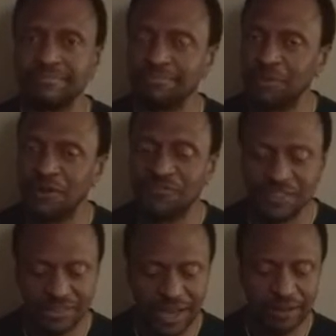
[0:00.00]
Perfect
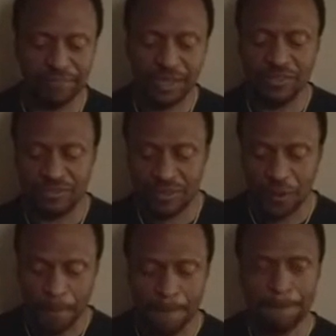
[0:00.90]
job. So
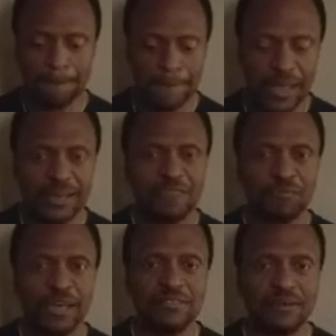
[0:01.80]
let's
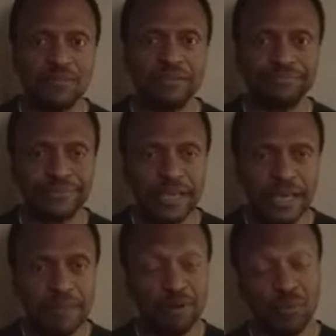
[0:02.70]
play something,
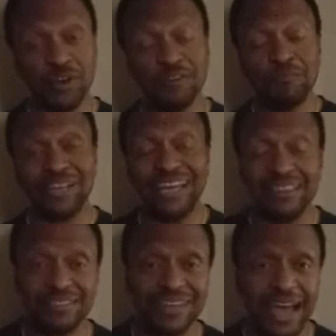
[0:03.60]
but we're going to play in
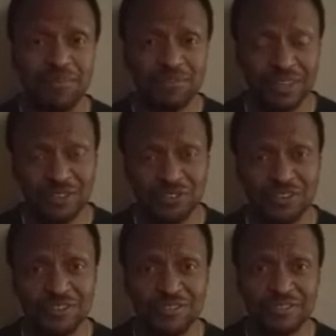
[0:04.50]
the time
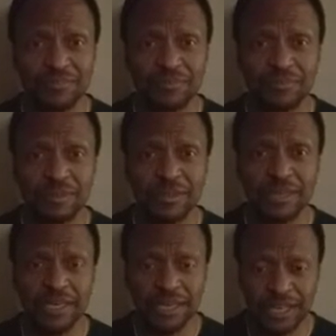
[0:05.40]
signatures.
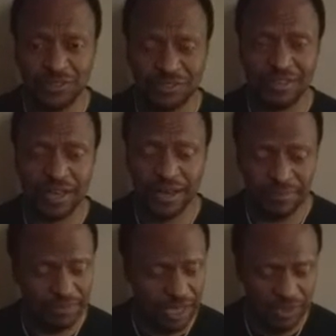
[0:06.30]
Get your
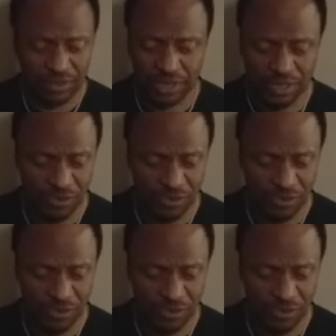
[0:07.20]
time, get your